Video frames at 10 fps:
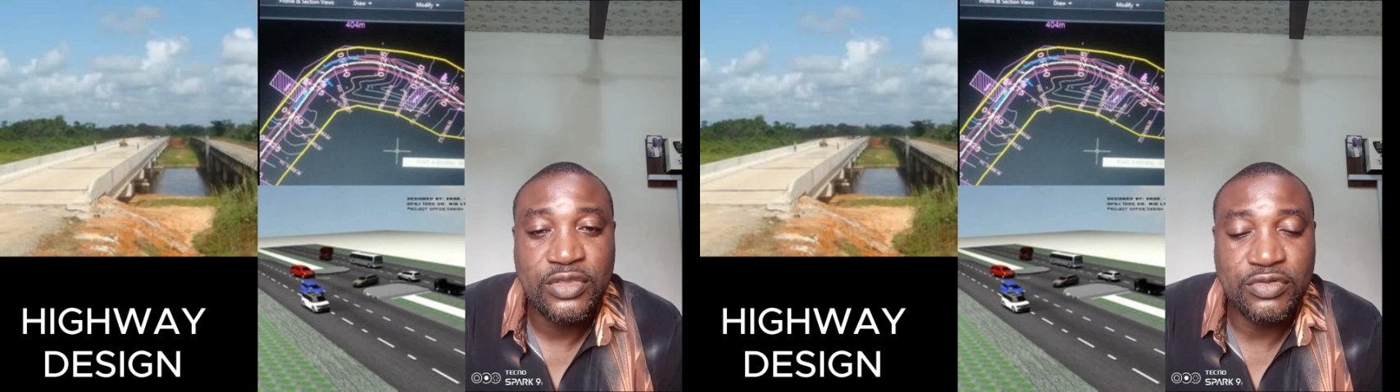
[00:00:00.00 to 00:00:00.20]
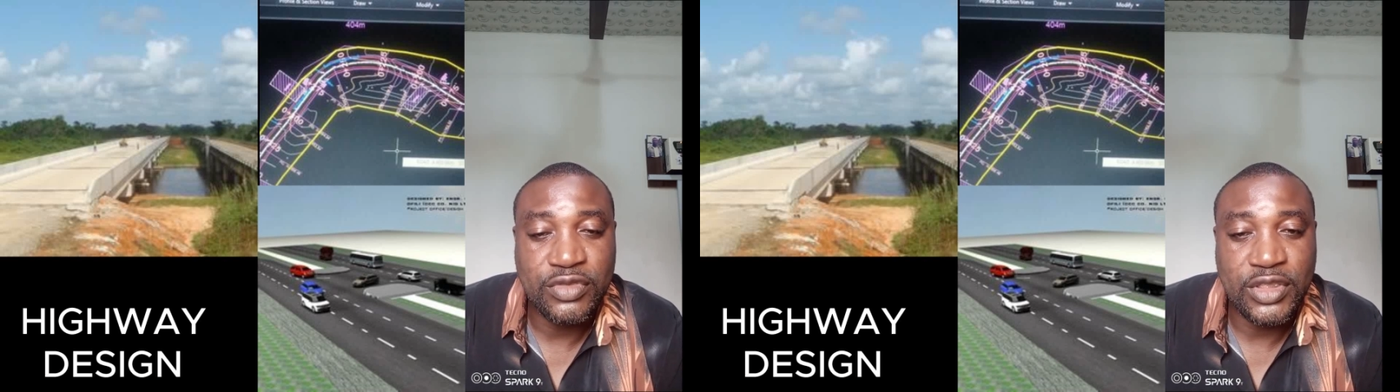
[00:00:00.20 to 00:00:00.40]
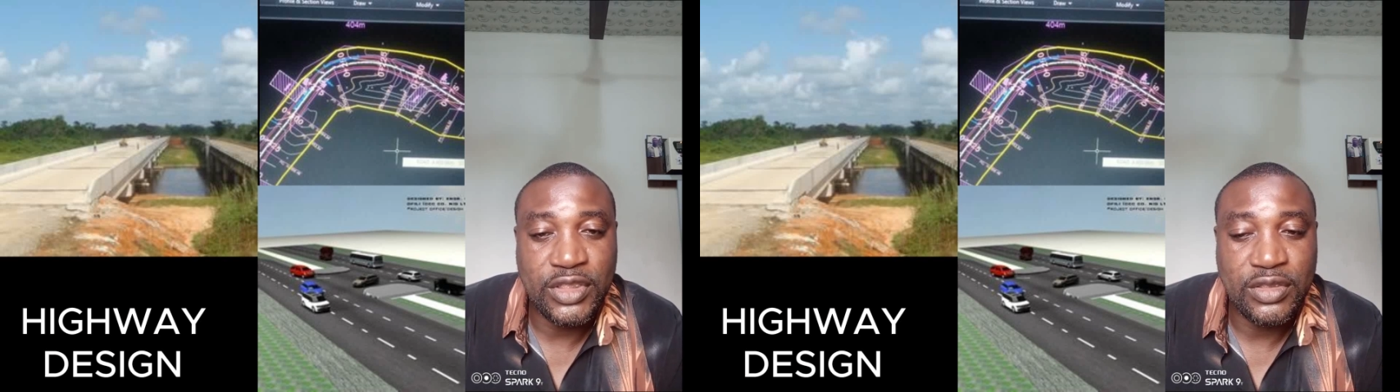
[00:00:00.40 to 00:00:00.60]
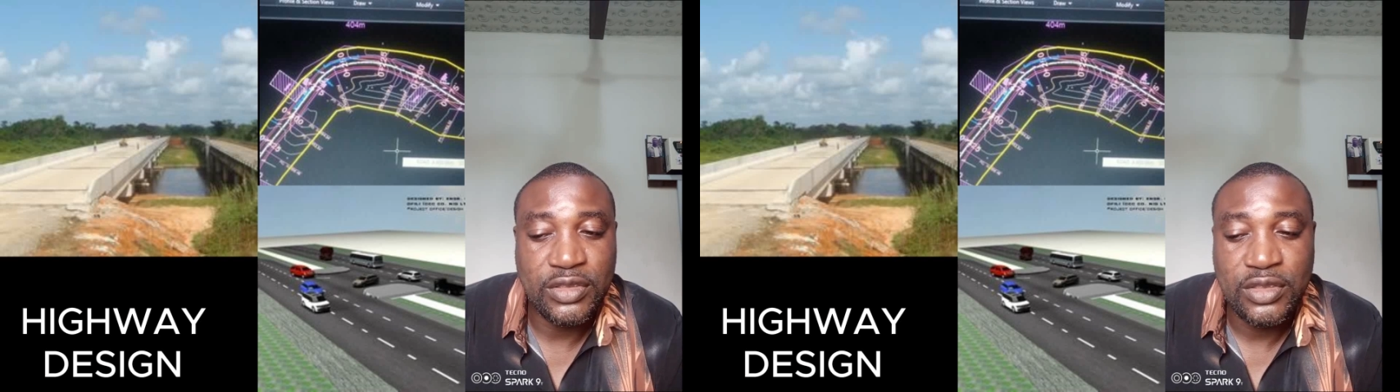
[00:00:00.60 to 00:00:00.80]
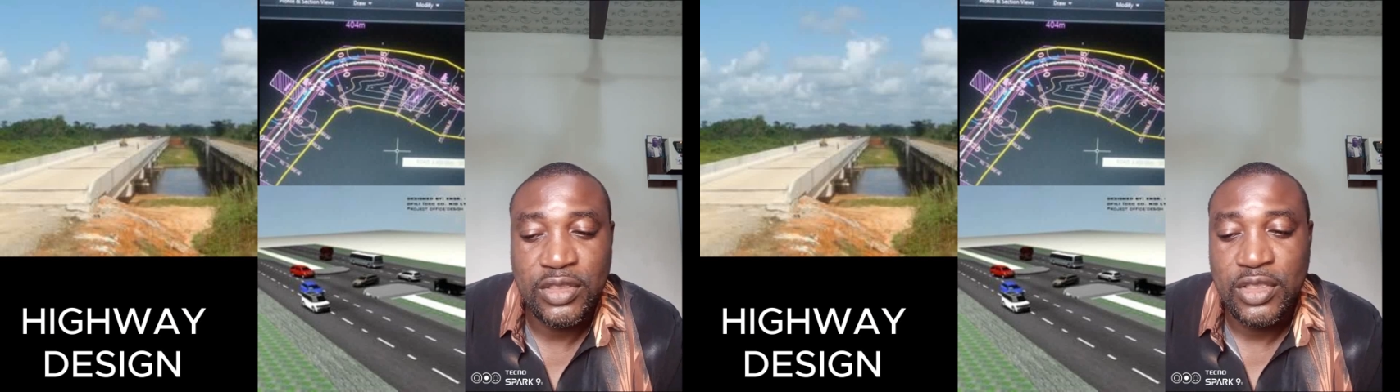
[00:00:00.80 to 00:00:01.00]
3D.
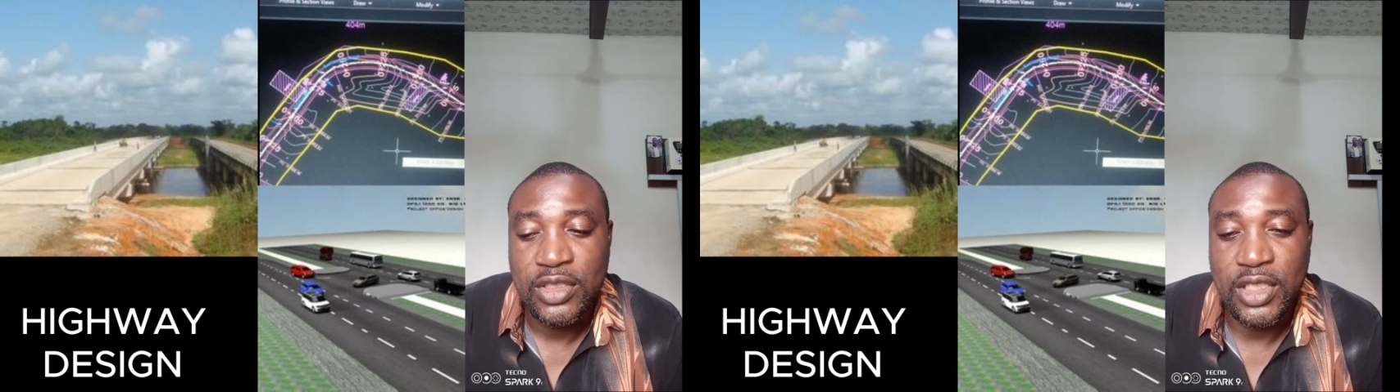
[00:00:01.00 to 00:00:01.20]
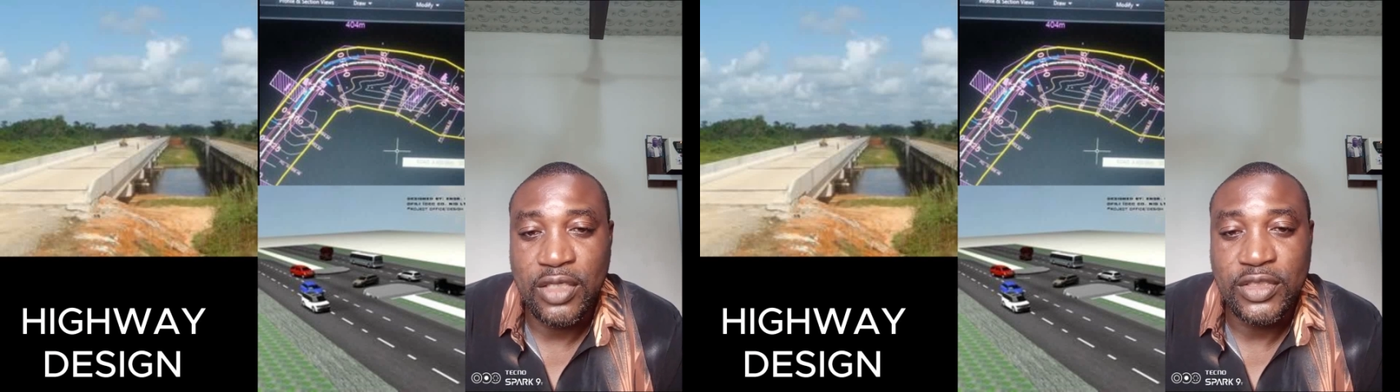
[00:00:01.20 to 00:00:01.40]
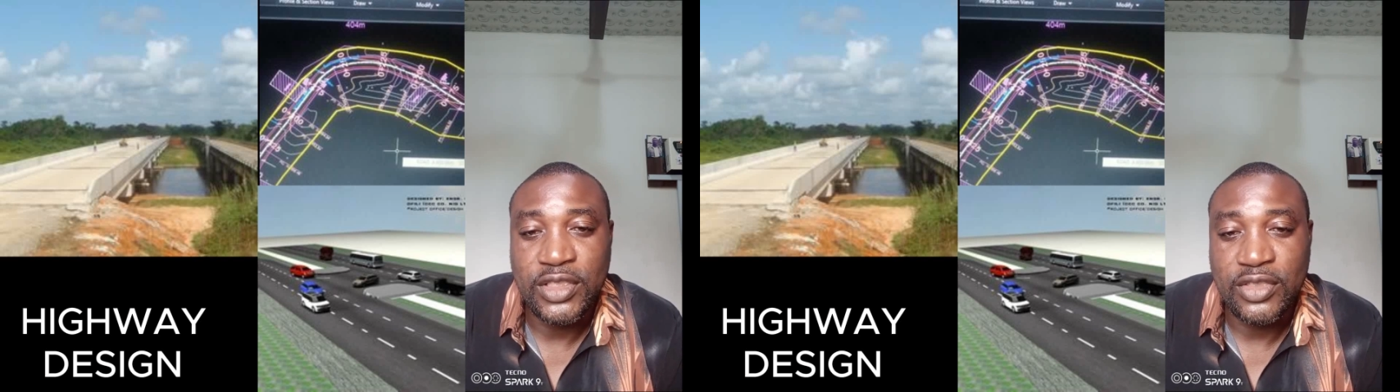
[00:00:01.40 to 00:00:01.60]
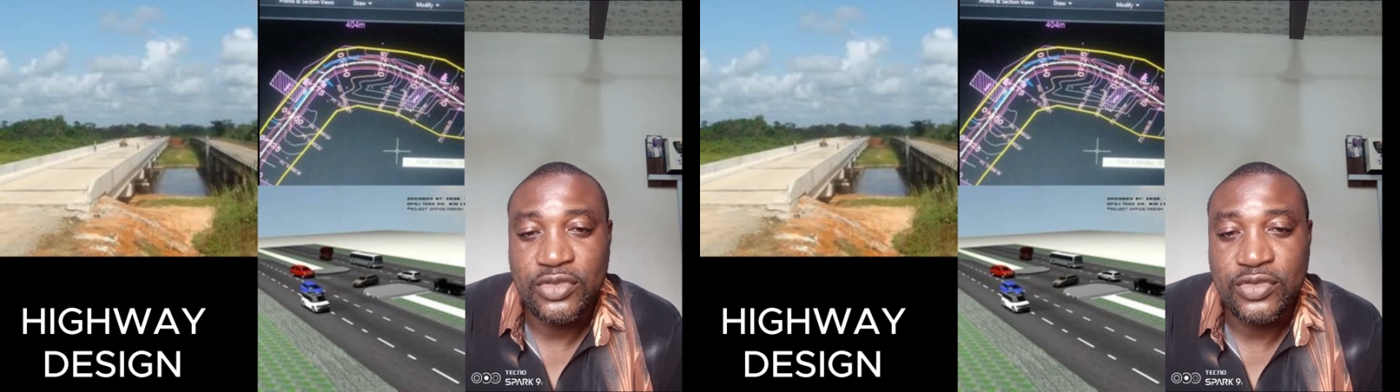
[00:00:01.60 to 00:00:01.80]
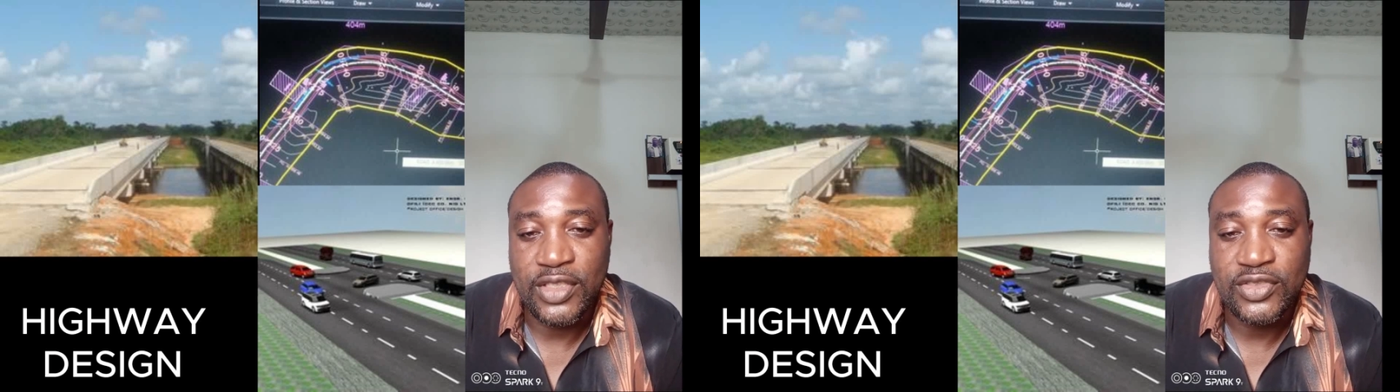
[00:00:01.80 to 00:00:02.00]
Now it
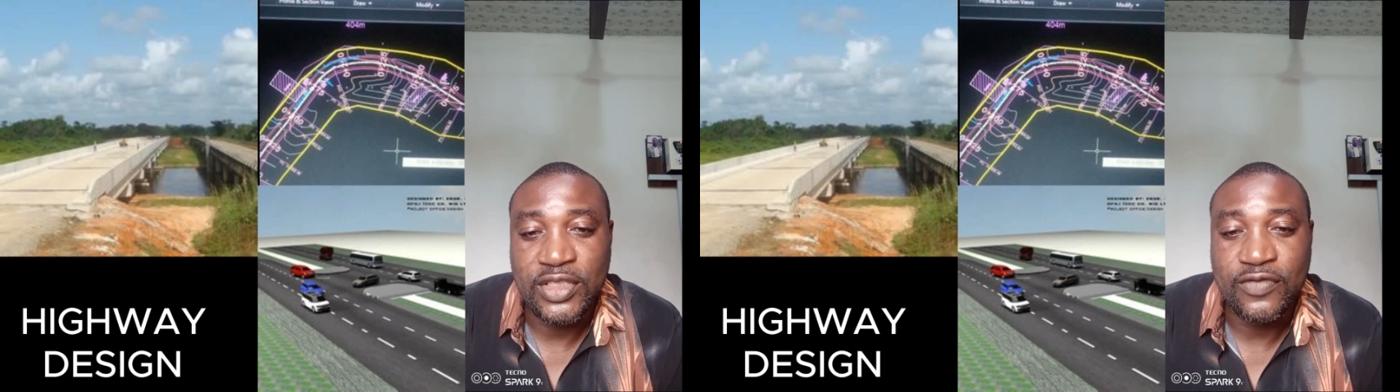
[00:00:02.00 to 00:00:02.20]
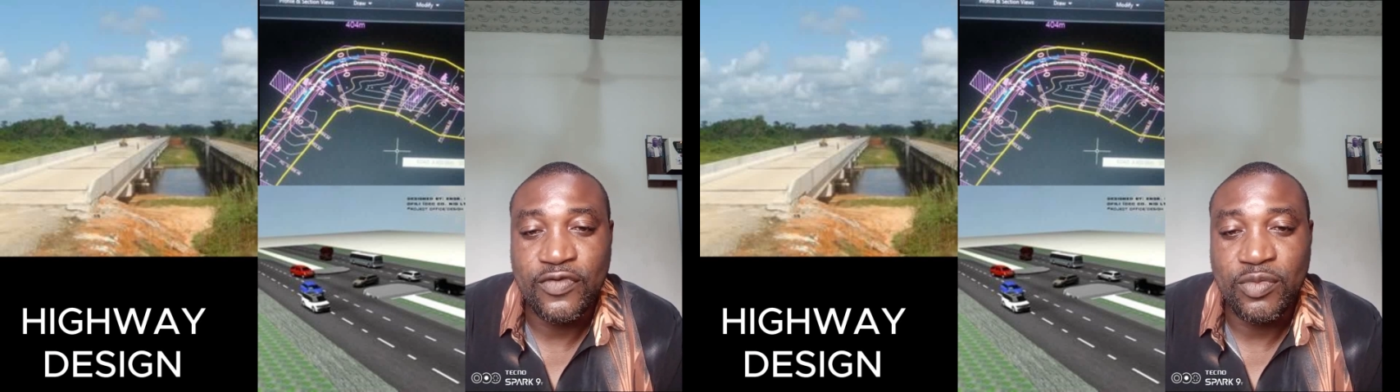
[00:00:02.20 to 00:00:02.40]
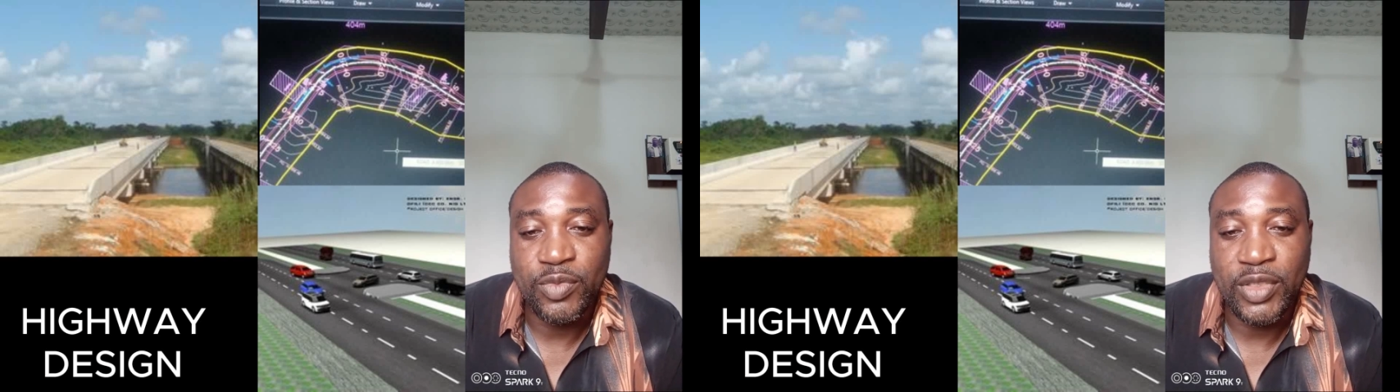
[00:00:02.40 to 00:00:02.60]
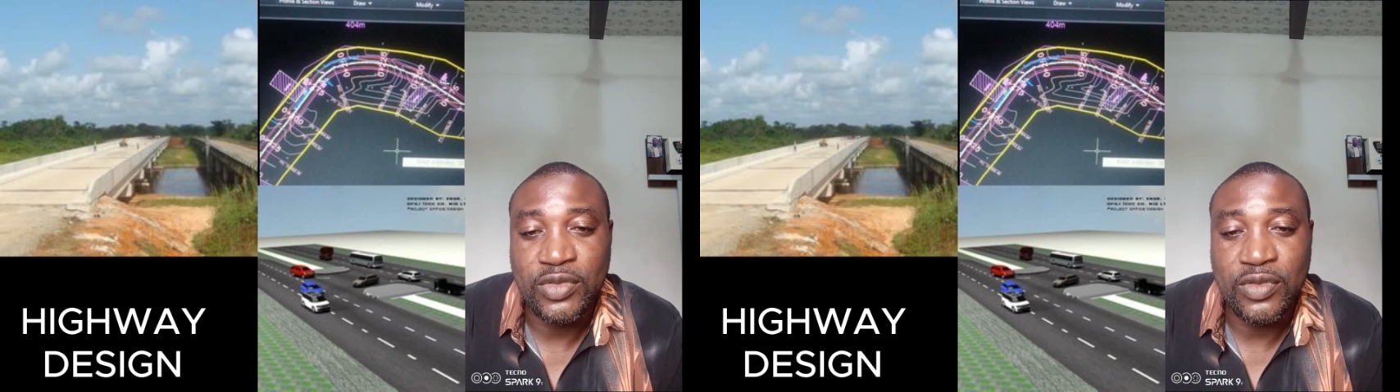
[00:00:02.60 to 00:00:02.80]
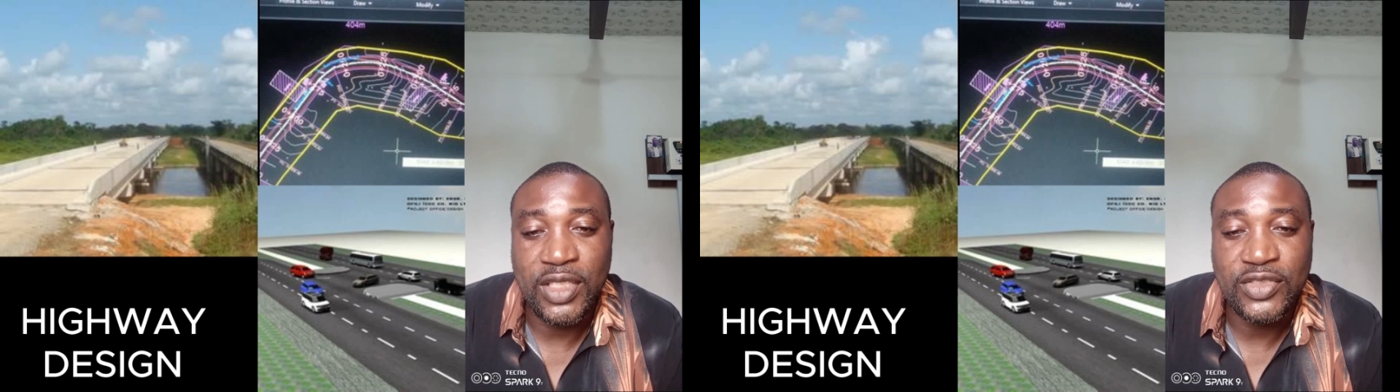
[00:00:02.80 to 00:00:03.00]
has transited from a
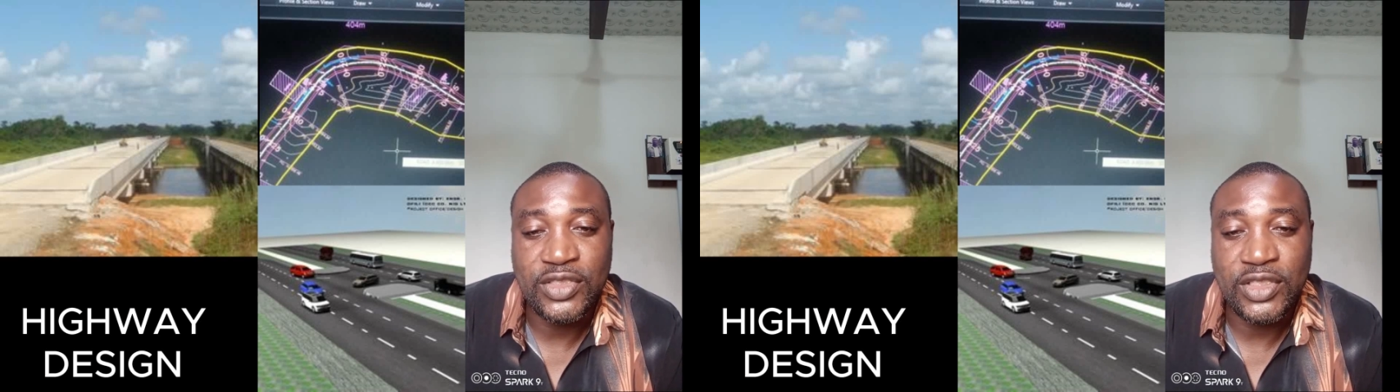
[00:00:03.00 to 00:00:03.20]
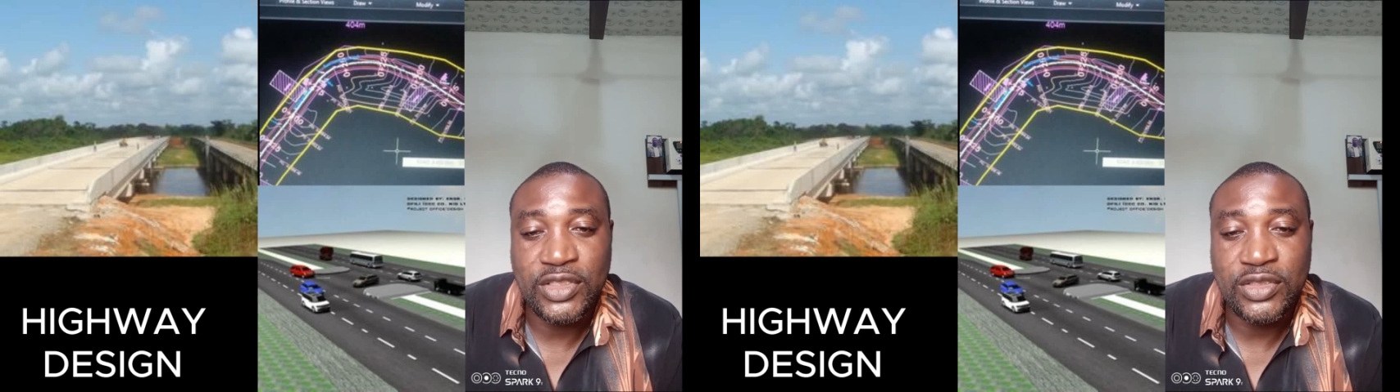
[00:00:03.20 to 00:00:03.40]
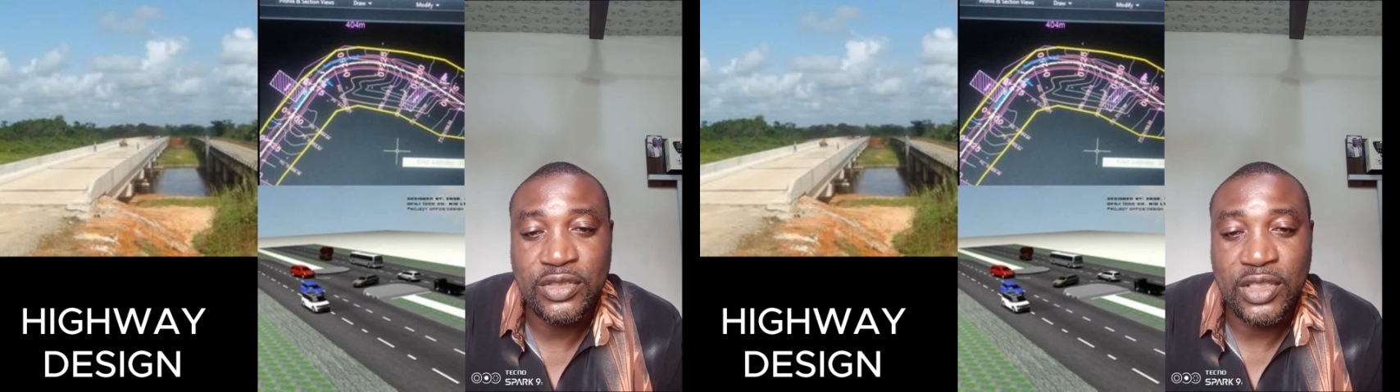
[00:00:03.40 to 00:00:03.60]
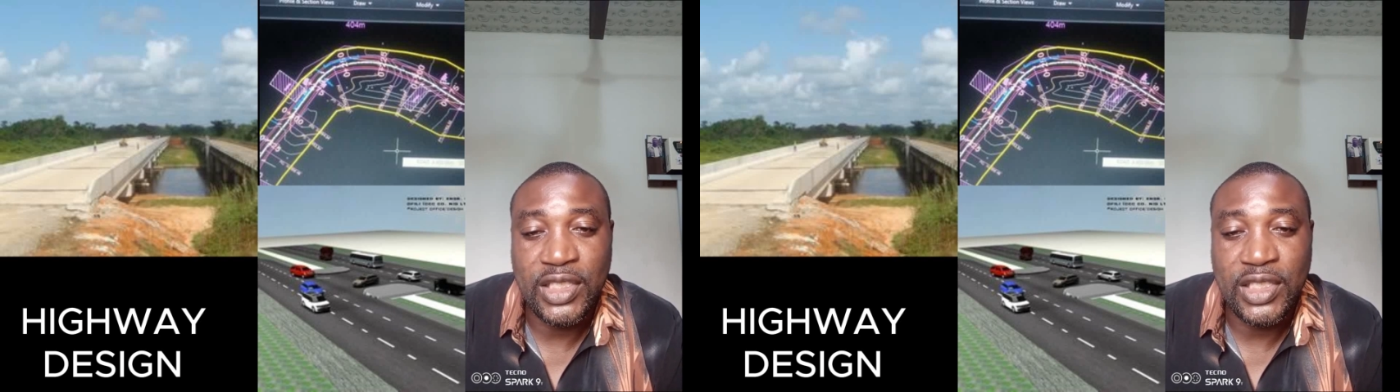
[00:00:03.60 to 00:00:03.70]
particular stage